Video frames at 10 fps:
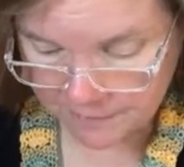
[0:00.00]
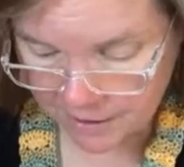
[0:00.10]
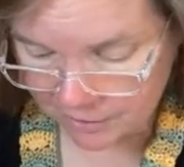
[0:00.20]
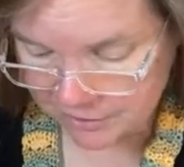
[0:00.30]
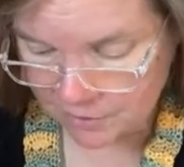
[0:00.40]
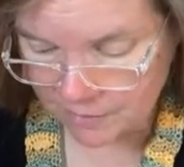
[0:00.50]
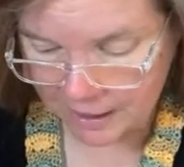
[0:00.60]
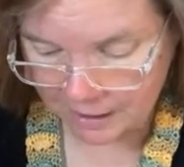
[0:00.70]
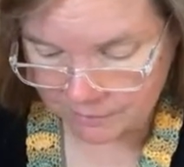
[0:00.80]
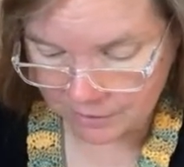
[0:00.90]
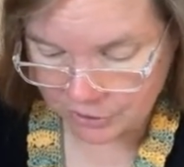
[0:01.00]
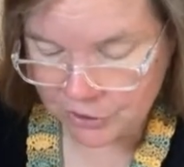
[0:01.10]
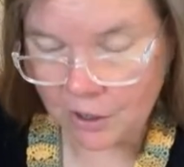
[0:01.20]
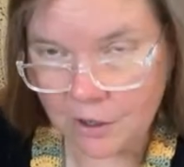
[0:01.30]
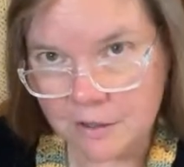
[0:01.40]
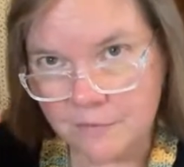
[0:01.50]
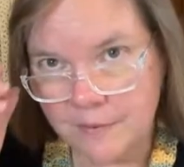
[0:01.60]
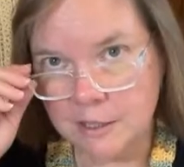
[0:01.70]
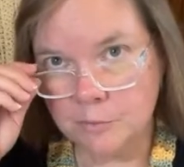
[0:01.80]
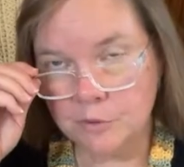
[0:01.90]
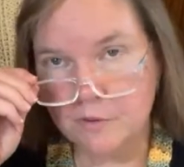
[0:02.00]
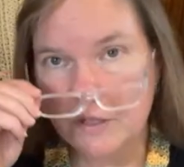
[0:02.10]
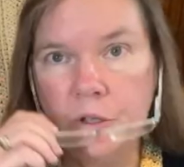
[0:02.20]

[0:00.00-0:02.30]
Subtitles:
they also have yarn available that